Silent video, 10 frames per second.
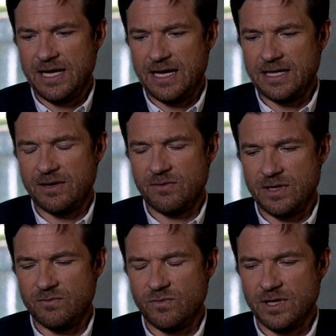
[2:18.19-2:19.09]
and that
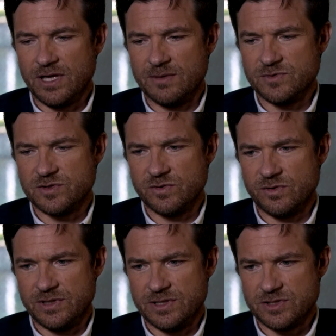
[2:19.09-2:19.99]
it really comes
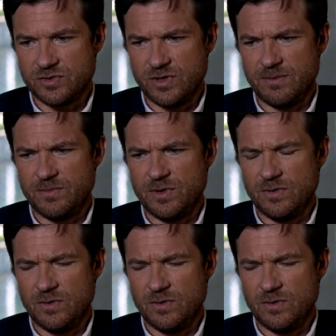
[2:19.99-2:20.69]
through in the script.